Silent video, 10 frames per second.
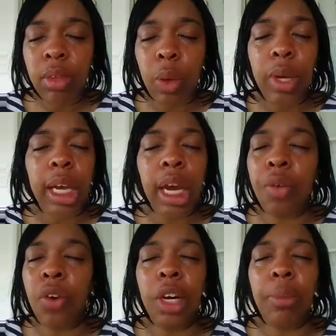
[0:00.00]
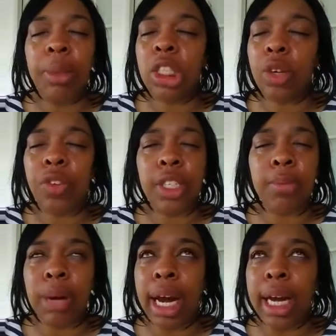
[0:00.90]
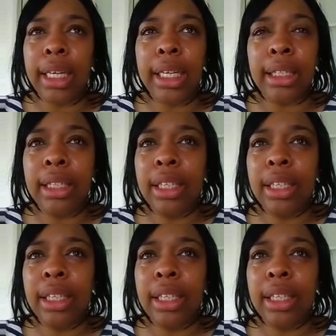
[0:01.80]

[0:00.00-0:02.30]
We can't afford to be surface minded.